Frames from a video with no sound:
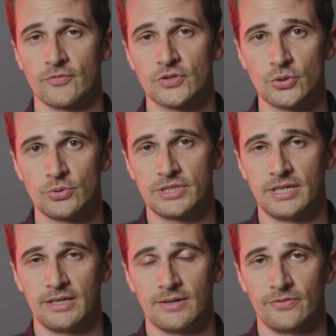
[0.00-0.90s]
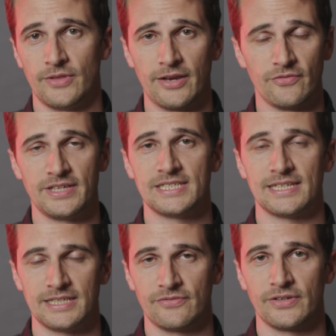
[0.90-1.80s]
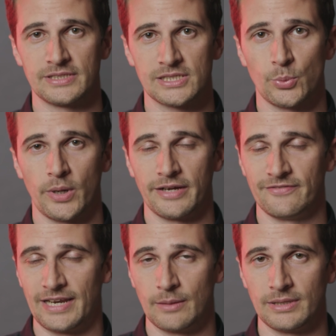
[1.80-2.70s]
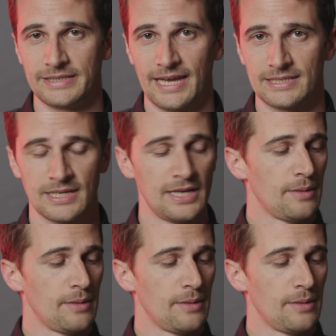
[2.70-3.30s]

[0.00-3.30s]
of shooting, none of these N D filters were available yet.